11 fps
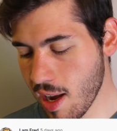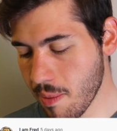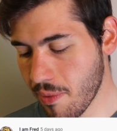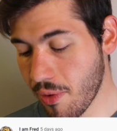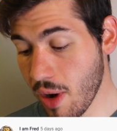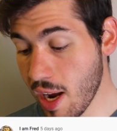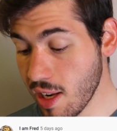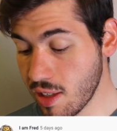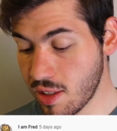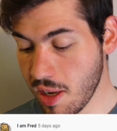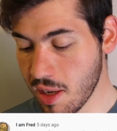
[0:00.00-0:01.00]
am
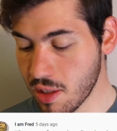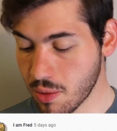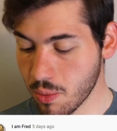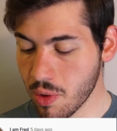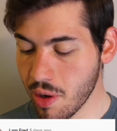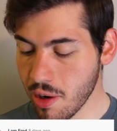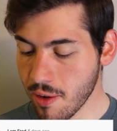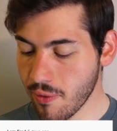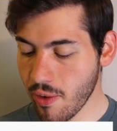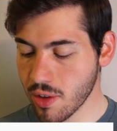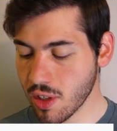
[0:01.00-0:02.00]
Fred says, what are your
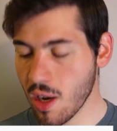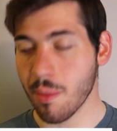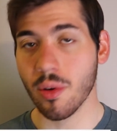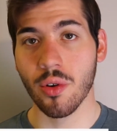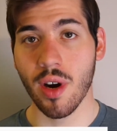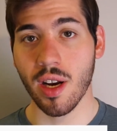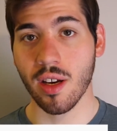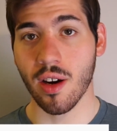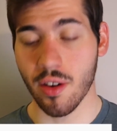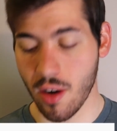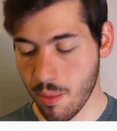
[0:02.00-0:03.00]
first couple credit
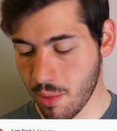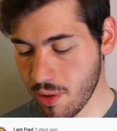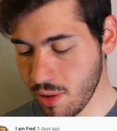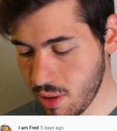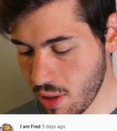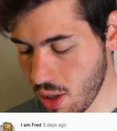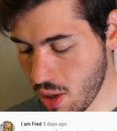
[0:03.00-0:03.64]
card numbers?